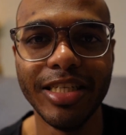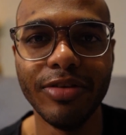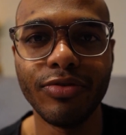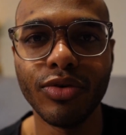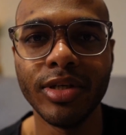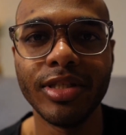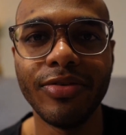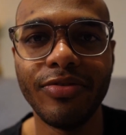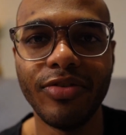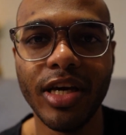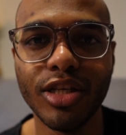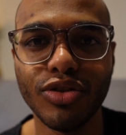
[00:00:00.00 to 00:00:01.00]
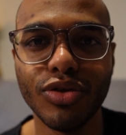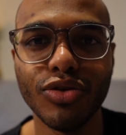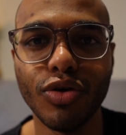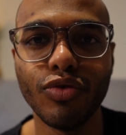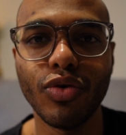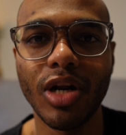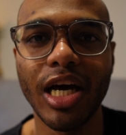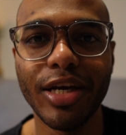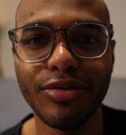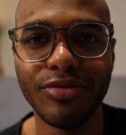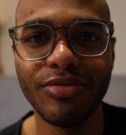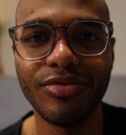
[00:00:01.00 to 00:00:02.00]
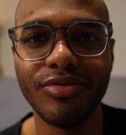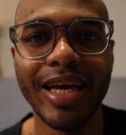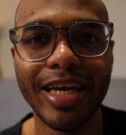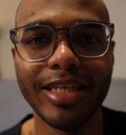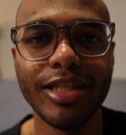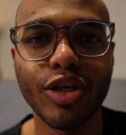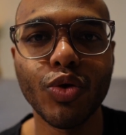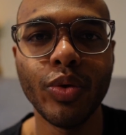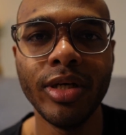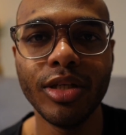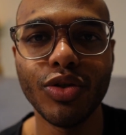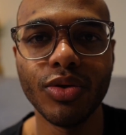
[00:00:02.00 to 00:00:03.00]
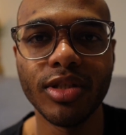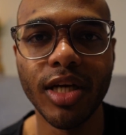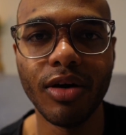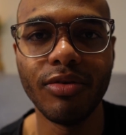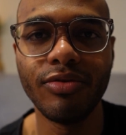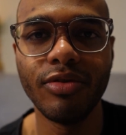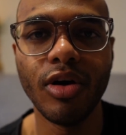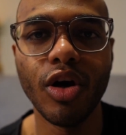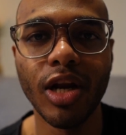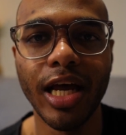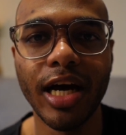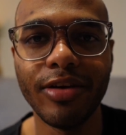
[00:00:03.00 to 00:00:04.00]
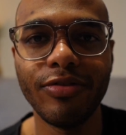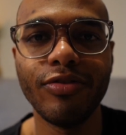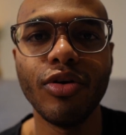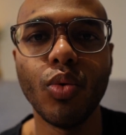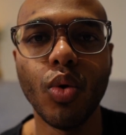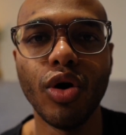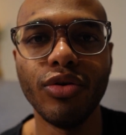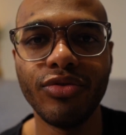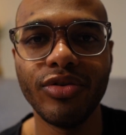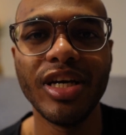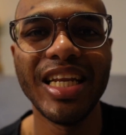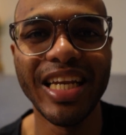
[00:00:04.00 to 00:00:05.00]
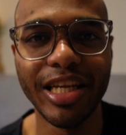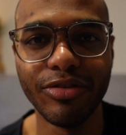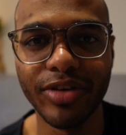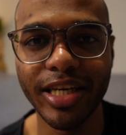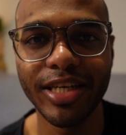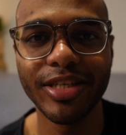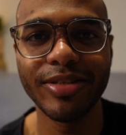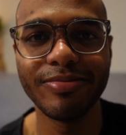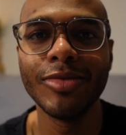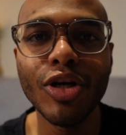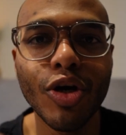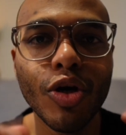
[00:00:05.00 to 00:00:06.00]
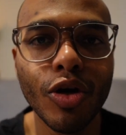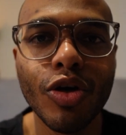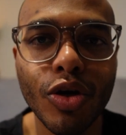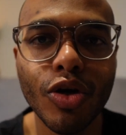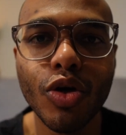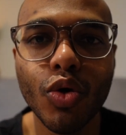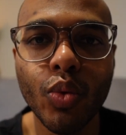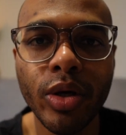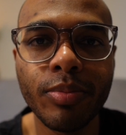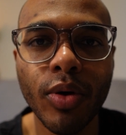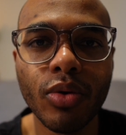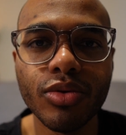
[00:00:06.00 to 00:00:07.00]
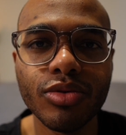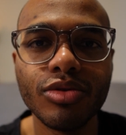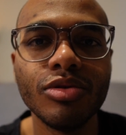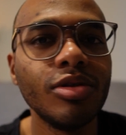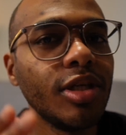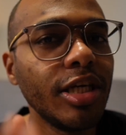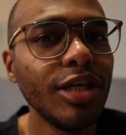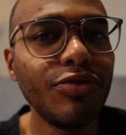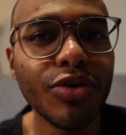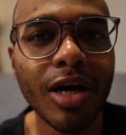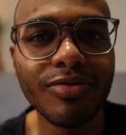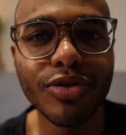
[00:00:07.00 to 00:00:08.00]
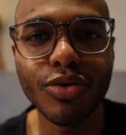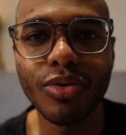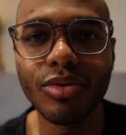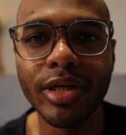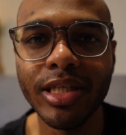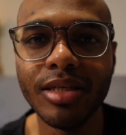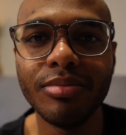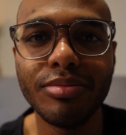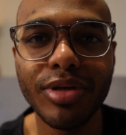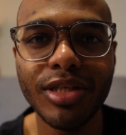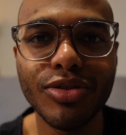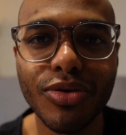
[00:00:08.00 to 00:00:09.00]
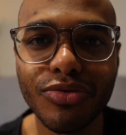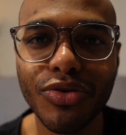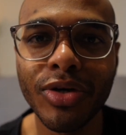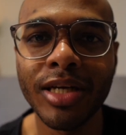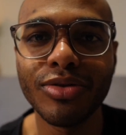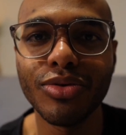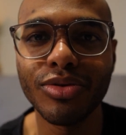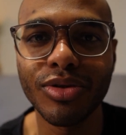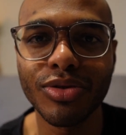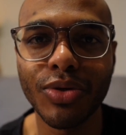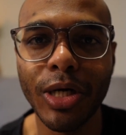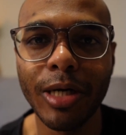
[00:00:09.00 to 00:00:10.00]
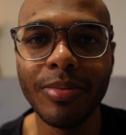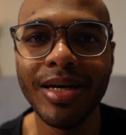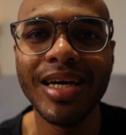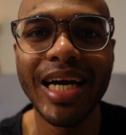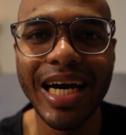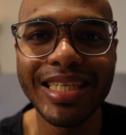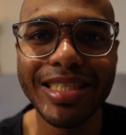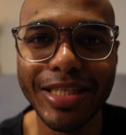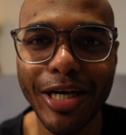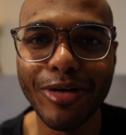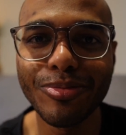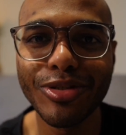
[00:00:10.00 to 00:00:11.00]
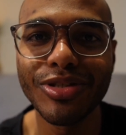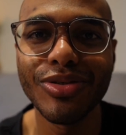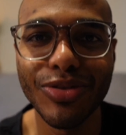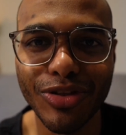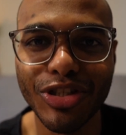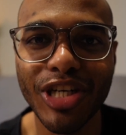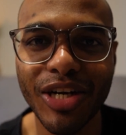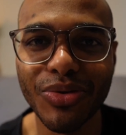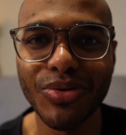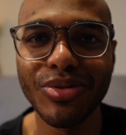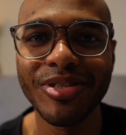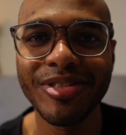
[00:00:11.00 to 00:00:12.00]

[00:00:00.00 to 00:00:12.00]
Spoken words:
different phases of your life and create yourself a life worth living. Quick pause. If you haven't already, please don't forget to subscribe as it helps the channel.